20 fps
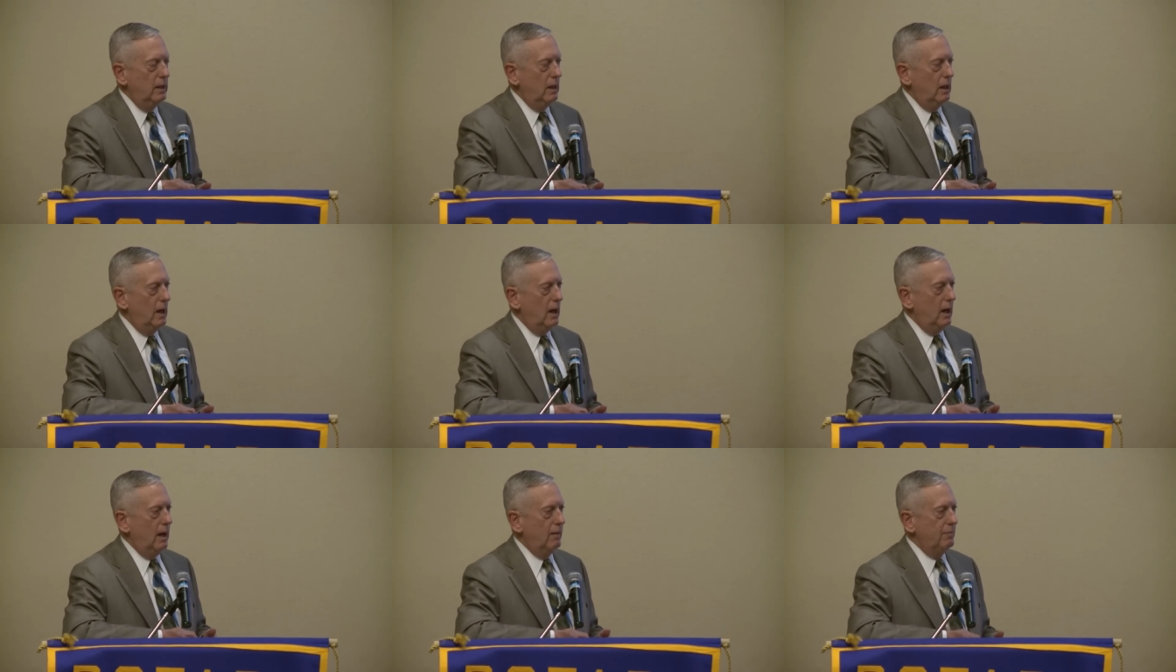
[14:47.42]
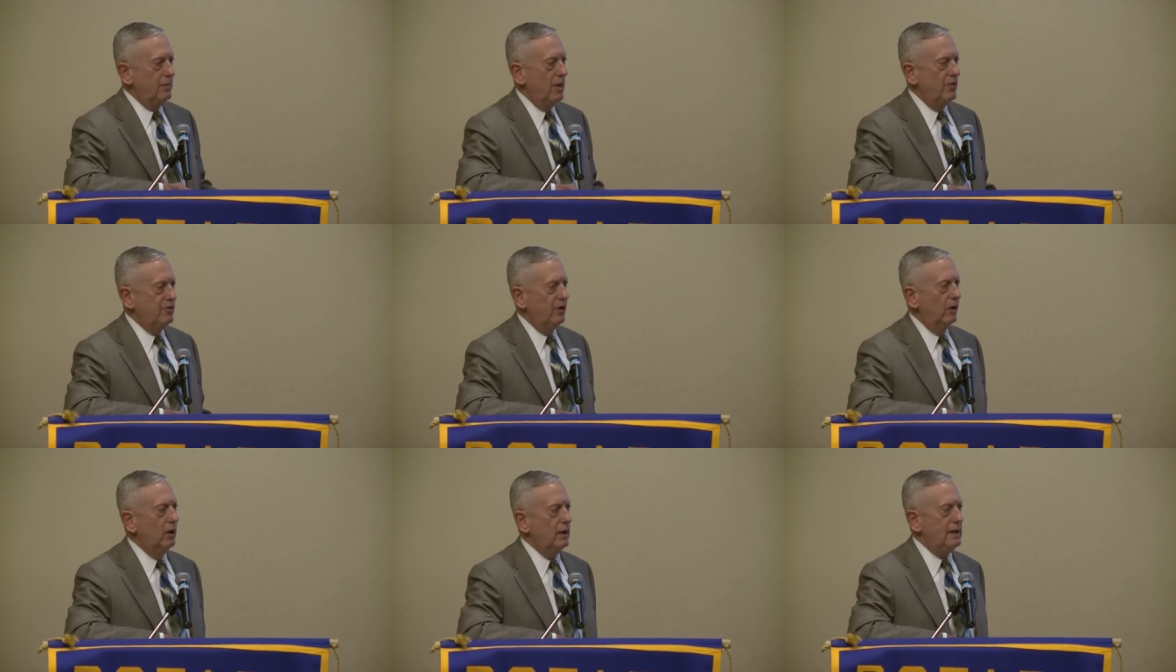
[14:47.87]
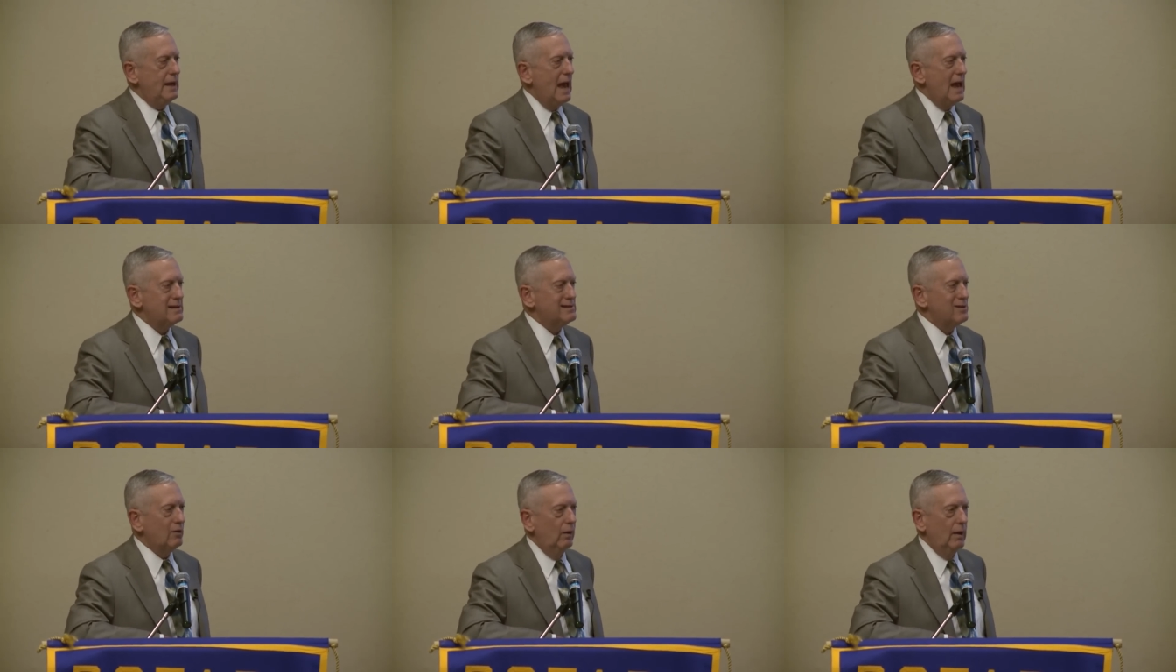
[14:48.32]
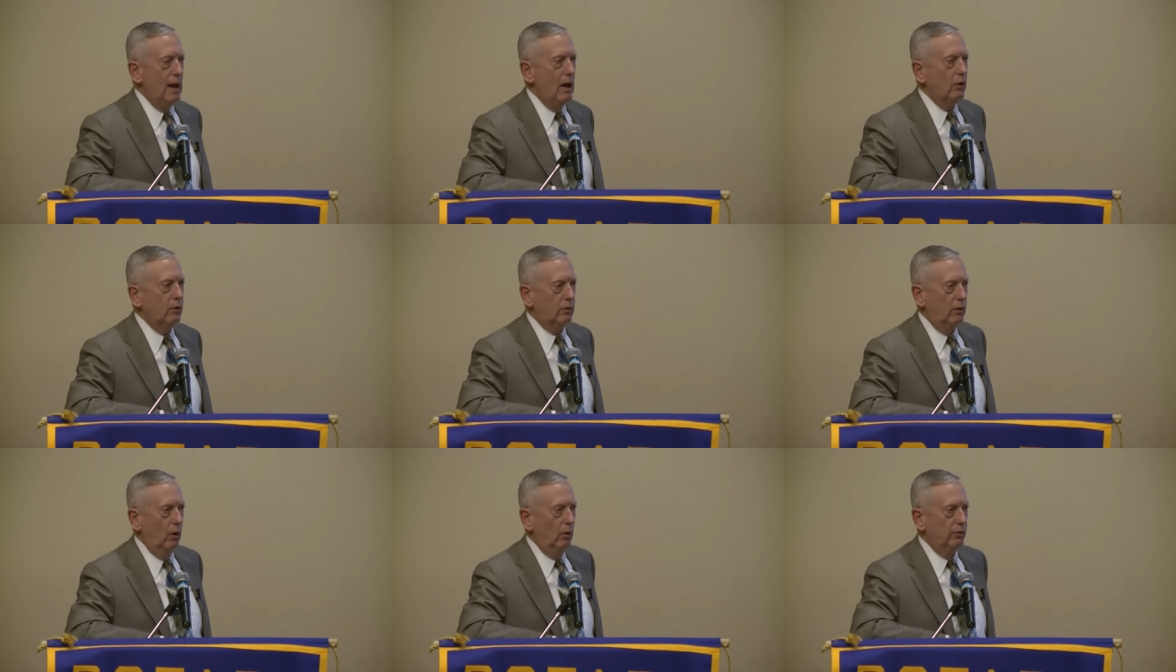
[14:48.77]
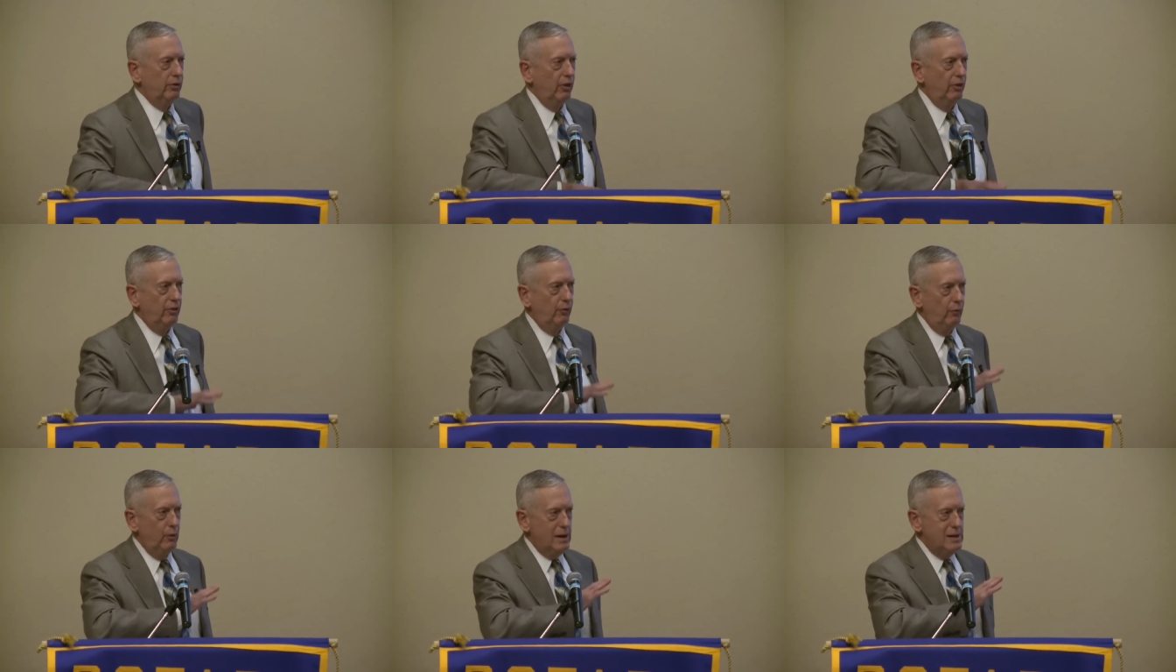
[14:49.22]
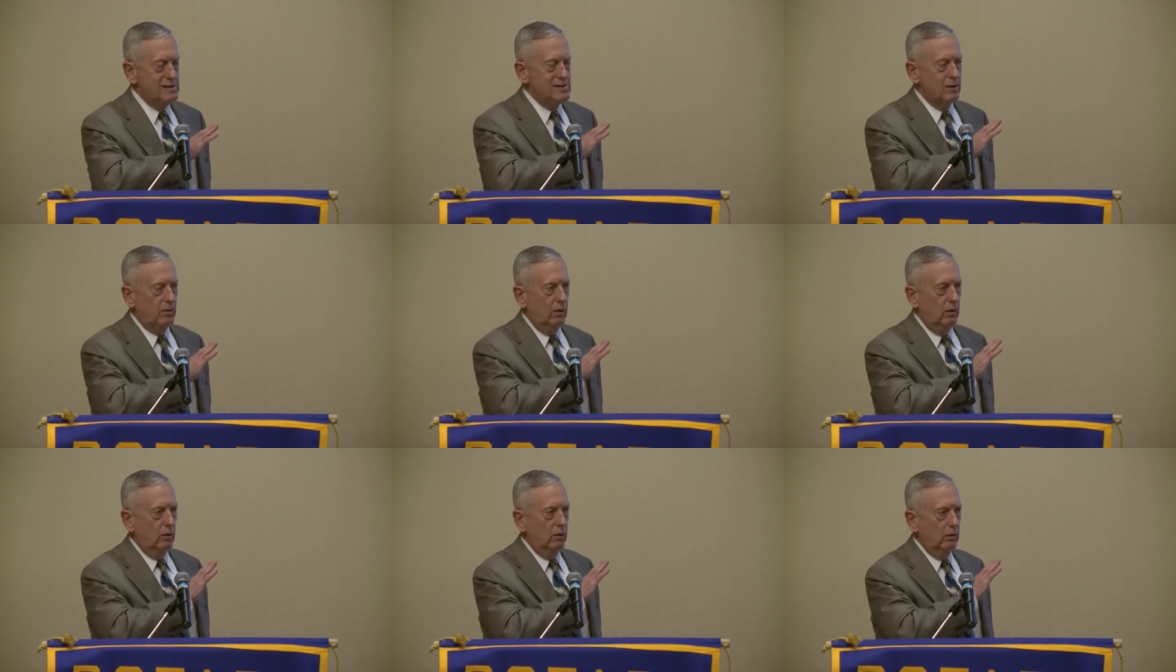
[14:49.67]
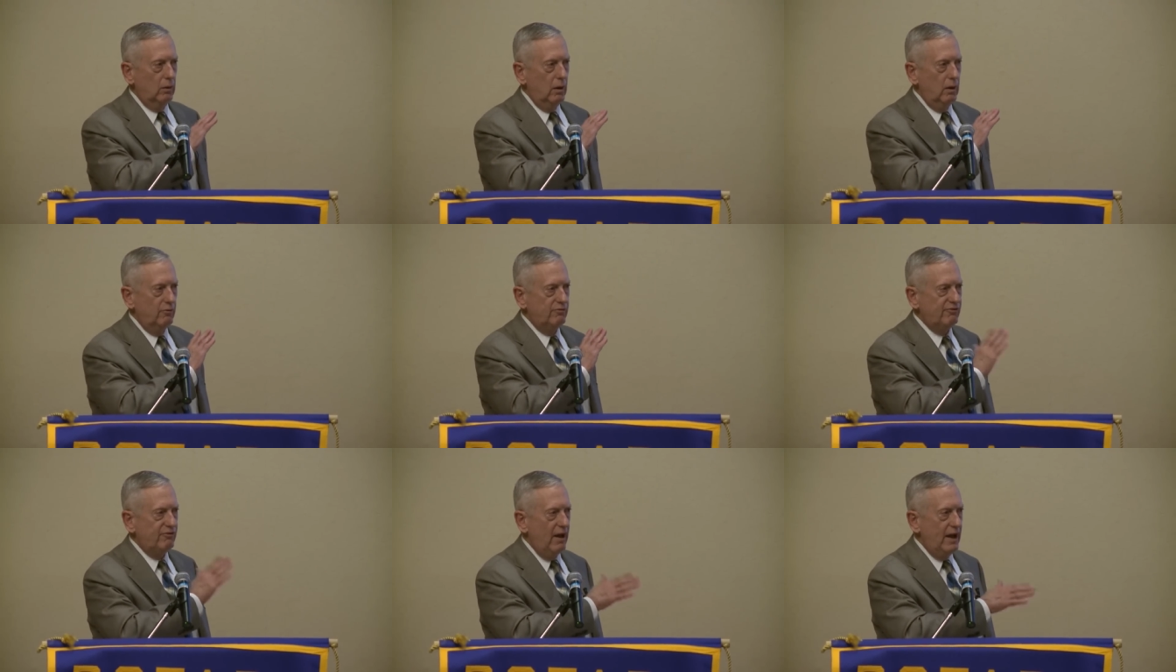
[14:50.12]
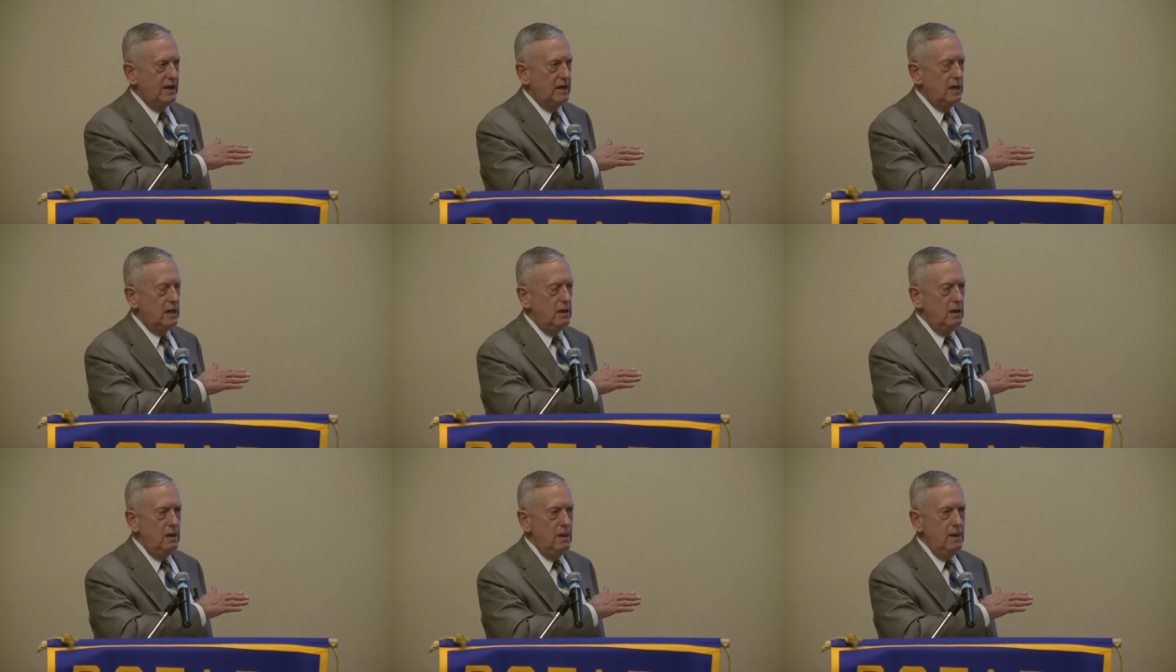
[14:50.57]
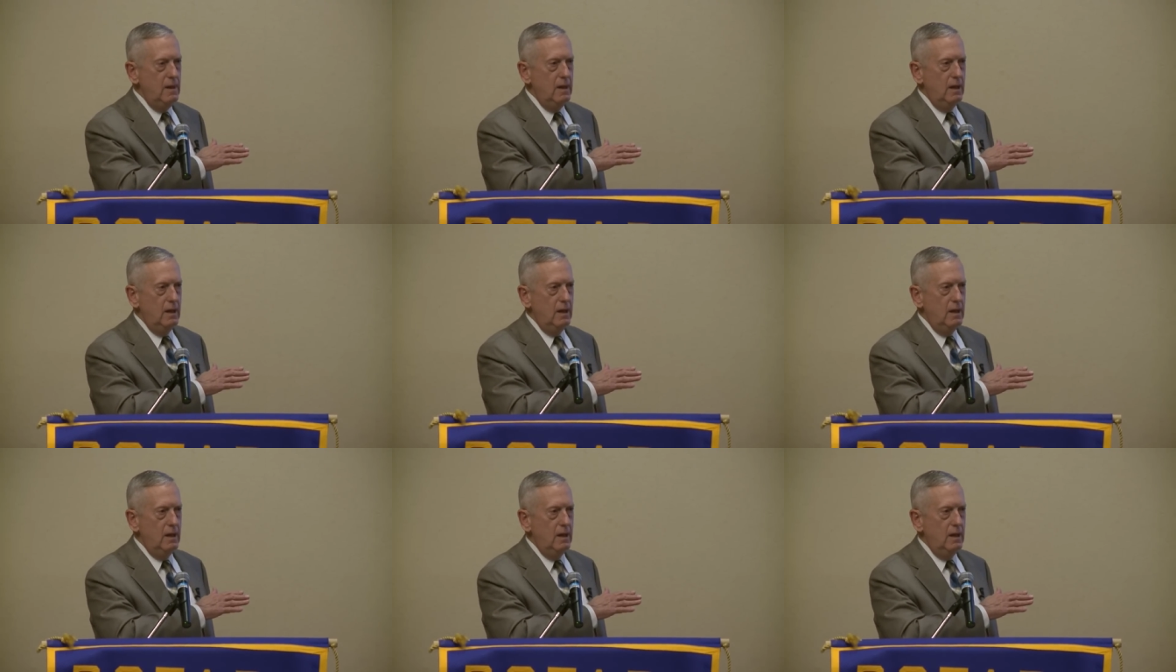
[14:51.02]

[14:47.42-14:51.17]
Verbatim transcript: uh, they're a natural outgrowth of the regional fighting